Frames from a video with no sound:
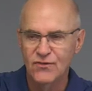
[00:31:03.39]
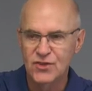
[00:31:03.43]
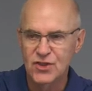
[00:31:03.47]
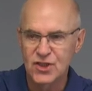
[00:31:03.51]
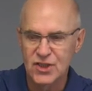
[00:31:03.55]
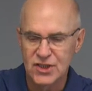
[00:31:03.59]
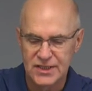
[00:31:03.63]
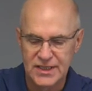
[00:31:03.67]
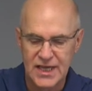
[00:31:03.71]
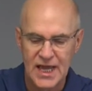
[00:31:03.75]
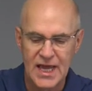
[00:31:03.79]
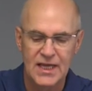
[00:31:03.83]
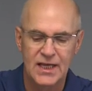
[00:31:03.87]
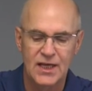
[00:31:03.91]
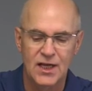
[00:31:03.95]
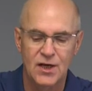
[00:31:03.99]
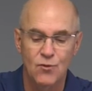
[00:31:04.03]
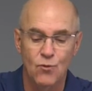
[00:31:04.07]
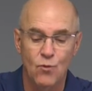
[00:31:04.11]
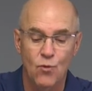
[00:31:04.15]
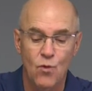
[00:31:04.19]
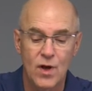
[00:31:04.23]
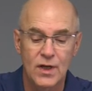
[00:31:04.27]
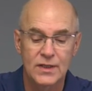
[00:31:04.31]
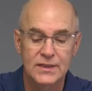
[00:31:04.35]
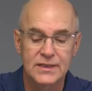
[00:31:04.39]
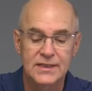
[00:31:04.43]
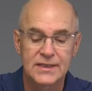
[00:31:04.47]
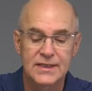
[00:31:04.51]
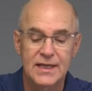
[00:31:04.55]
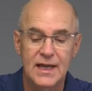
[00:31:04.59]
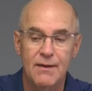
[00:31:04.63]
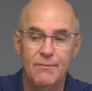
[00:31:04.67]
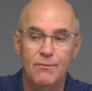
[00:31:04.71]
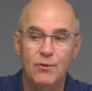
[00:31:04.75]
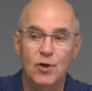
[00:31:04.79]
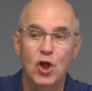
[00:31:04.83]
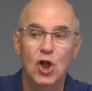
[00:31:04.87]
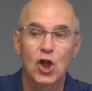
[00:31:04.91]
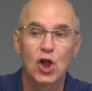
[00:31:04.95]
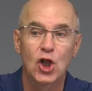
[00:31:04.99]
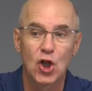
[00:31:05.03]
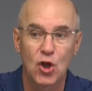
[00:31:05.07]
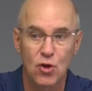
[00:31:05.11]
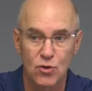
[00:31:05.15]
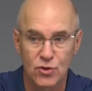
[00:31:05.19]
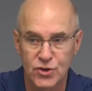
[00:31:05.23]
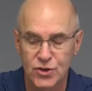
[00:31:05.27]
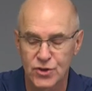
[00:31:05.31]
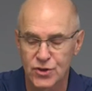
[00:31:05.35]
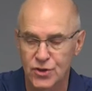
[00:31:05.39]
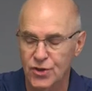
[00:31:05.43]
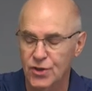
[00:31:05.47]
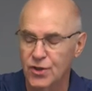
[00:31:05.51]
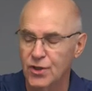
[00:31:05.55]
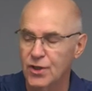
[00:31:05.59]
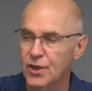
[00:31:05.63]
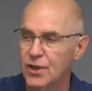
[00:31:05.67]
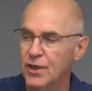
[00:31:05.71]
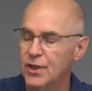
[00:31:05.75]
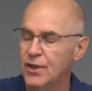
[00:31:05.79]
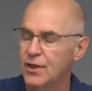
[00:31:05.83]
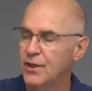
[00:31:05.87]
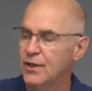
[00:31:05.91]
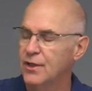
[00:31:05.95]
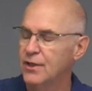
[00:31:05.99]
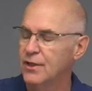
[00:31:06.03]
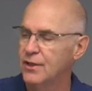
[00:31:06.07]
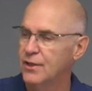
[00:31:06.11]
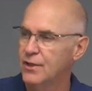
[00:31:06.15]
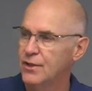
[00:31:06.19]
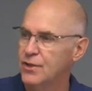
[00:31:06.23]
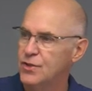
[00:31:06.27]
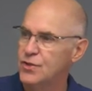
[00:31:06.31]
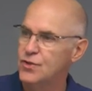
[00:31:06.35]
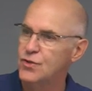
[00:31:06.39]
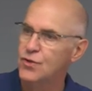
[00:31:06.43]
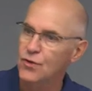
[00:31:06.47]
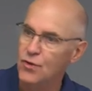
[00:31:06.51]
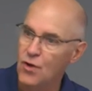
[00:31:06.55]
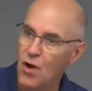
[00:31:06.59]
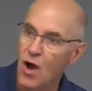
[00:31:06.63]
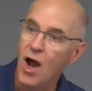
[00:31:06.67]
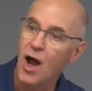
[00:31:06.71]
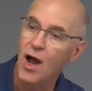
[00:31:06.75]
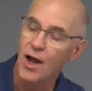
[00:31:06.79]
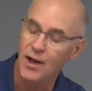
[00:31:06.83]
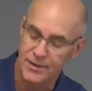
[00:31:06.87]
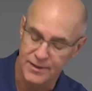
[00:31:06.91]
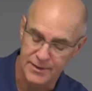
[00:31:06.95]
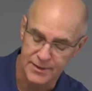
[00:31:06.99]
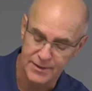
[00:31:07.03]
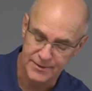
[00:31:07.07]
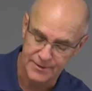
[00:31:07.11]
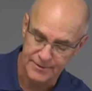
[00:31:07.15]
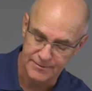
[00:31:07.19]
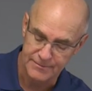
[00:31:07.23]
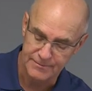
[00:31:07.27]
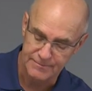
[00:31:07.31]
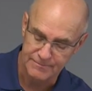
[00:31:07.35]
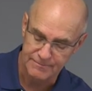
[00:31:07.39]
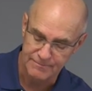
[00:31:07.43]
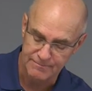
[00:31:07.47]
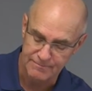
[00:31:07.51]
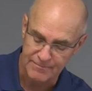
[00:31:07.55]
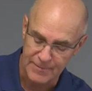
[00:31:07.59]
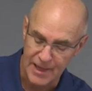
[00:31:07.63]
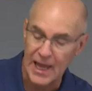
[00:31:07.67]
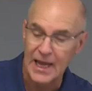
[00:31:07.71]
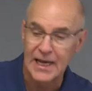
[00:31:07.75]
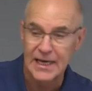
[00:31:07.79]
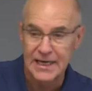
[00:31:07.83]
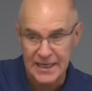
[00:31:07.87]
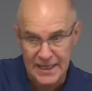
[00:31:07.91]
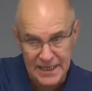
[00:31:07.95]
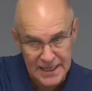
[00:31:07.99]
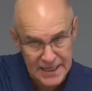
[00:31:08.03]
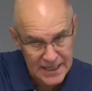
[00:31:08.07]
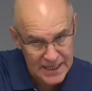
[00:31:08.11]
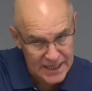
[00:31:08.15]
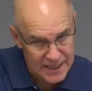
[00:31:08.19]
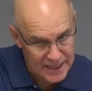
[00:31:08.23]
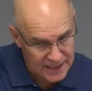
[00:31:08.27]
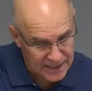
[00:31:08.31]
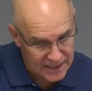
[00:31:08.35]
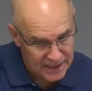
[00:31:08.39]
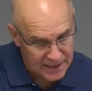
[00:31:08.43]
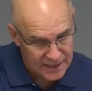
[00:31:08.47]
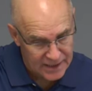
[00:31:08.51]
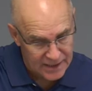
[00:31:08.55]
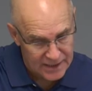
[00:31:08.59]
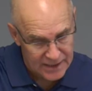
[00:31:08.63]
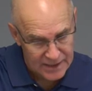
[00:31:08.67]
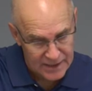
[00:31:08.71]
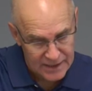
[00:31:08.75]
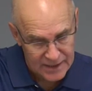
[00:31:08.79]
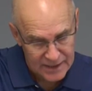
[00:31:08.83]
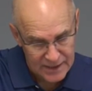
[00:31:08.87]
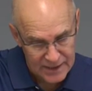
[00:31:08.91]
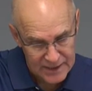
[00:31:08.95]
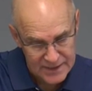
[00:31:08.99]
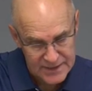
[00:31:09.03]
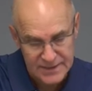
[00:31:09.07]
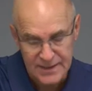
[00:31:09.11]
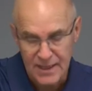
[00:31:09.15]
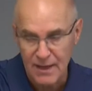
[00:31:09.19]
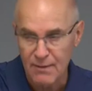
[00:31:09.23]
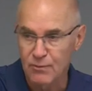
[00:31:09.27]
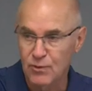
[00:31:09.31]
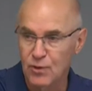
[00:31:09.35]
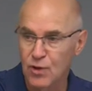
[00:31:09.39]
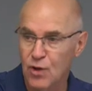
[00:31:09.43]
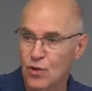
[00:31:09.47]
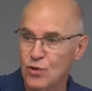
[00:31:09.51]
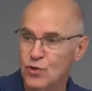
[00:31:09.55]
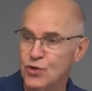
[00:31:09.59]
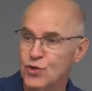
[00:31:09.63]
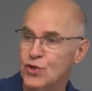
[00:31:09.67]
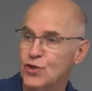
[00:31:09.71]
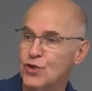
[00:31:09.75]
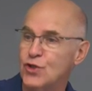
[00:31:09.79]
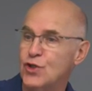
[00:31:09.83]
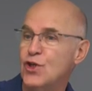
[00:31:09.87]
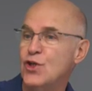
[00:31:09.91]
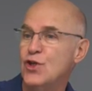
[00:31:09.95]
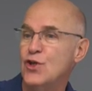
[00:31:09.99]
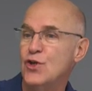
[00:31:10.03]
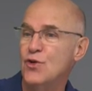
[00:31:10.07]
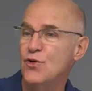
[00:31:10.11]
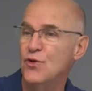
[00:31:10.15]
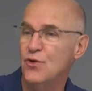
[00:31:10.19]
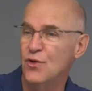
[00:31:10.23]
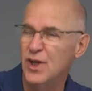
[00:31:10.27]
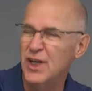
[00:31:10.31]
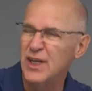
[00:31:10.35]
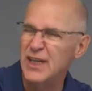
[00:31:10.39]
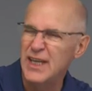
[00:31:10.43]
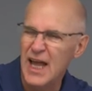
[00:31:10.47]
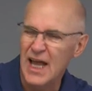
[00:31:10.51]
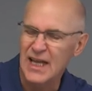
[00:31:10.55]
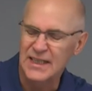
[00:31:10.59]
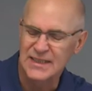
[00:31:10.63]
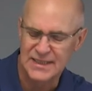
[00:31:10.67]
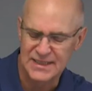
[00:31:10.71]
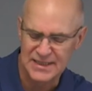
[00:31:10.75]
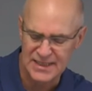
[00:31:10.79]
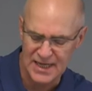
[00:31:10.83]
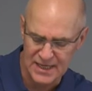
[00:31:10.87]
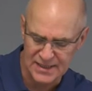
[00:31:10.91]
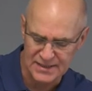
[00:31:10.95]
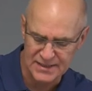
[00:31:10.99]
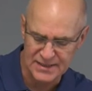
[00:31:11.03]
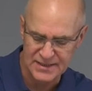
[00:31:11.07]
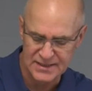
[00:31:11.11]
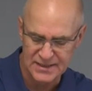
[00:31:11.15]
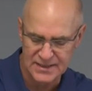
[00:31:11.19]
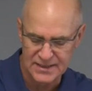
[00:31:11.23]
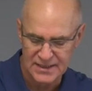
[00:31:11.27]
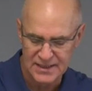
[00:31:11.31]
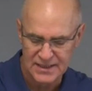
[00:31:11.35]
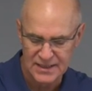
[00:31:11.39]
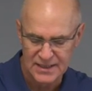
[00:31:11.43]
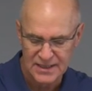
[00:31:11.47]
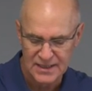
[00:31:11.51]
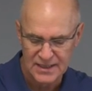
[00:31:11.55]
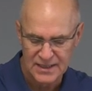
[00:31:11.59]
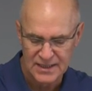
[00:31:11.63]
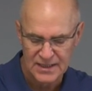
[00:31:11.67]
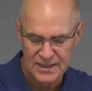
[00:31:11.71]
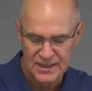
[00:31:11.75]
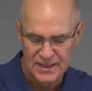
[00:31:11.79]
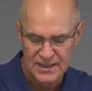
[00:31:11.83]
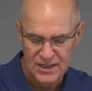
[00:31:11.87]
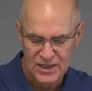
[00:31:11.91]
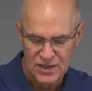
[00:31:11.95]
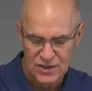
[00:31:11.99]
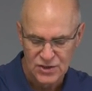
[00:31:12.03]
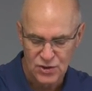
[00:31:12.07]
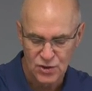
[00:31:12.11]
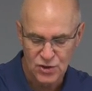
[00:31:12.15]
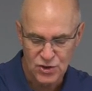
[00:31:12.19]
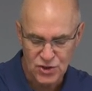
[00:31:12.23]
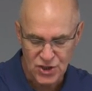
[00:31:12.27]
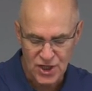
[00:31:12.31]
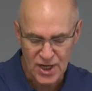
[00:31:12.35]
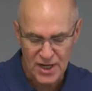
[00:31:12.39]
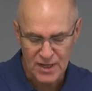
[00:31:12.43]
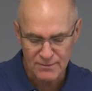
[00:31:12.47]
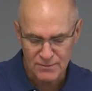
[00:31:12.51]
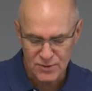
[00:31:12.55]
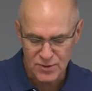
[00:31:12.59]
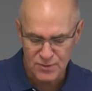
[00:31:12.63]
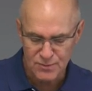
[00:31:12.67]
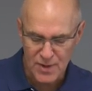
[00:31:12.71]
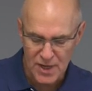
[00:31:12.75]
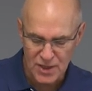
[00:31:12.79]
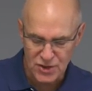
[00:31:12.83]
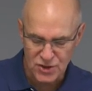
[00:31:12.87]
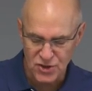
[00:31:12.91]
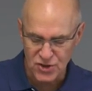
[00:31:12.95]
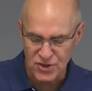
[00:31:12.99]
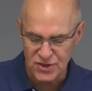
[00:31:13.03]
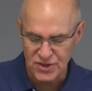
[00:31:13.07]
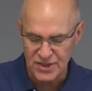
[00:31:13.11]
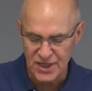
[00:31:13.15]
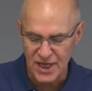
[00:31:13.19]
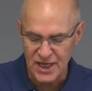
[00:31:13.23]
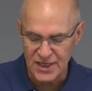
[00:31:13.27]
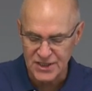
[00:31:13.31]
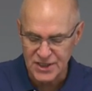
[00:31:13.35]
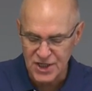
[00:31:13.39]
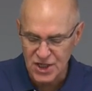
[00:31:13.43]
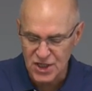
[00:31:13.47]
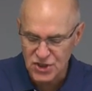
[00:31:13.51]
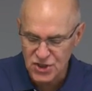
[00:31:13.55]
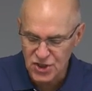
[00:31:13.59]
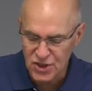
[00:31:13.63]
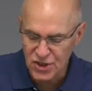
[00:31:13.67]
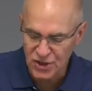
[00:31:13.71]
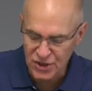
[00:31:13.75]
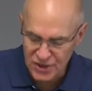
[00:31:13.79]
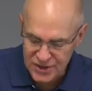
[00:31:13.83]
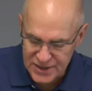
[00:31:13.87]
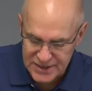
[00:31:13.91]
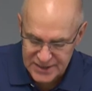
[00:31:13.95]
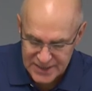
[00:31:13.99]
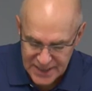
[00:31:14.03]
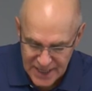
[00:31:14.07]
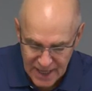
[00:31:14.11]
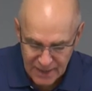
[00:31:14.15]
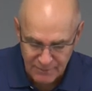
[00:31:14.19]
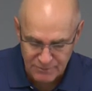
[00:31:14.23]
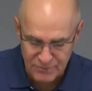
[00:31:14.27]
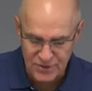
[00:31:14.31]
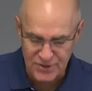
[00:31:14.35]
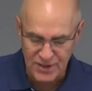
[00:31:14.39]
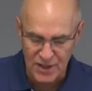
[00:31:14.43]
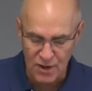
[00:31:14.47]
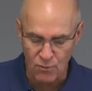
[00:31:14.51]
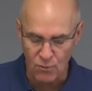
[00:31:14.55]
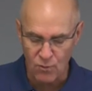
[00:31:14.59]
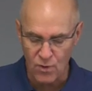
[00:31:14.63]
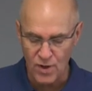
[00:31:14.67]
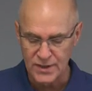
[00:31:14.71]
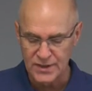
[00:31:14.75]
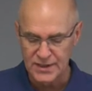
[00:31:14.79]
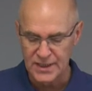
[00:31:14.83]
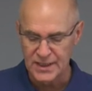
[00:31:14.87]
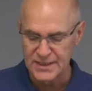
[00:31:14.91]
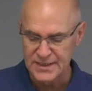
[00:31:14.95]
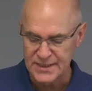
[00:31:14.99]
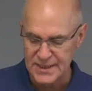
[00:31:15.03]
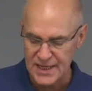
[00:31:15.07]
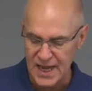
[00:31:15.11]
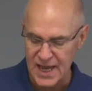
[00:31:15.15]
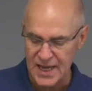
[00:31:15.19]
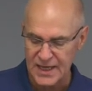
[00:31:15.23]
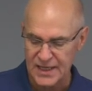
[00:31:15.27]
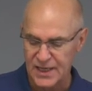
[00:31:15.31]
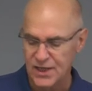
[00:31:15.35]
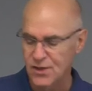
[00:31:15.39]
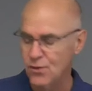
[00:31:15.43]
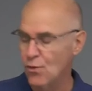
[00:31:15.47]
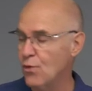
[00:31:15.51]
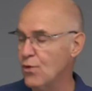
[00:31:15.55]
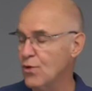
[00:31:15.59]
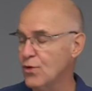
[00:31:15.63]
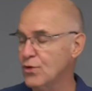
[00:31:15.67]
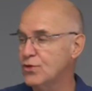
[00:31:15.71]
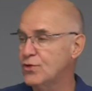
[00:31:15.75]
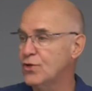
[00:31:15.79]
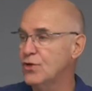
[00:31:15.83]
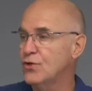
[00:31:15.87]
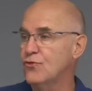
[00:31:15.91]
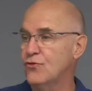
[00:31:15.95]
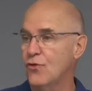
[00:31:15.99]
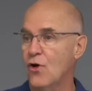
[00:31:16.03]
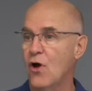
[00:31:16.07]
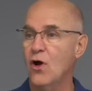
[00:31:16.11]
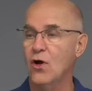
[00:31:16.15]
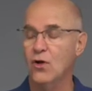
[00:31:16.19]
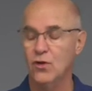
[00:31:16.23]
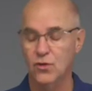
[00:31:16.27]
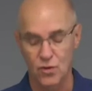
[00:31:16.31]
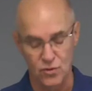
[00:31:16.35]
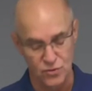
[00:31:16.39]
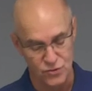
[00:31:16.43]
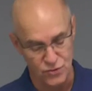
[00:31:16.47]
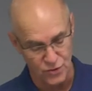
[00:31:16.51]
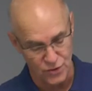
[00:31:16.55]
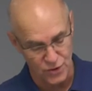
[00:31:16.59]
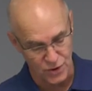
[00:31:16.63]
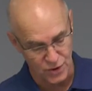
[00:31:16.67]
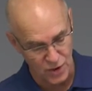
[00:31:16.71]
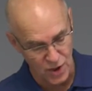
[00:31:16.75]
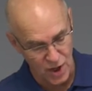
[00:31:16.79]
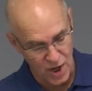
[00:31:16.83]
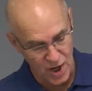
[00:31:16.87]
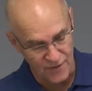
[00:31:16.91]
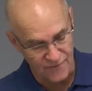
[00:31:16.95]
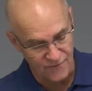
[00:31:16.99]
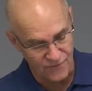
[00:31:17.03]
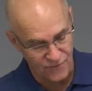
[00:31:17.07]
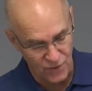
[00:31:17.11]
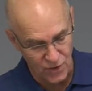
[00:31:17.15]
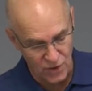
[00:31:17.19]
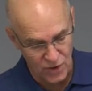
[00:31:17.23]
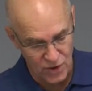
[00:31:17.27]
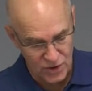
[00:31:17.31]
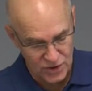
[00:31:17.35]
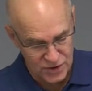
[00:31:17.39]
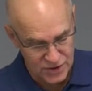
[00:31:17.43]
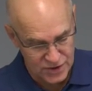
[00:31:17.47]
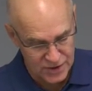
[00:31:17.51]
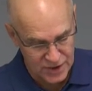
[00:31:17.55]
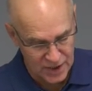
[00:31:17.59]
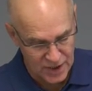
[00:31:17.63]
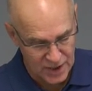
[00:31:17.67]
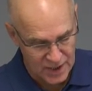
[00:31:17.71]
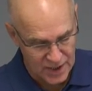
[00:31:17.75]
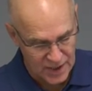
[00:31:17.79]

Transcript: just taken one step closer to God, and He a step closer to you in that sense. So James mentions additional steps that one can take in order to draw closer to God. First,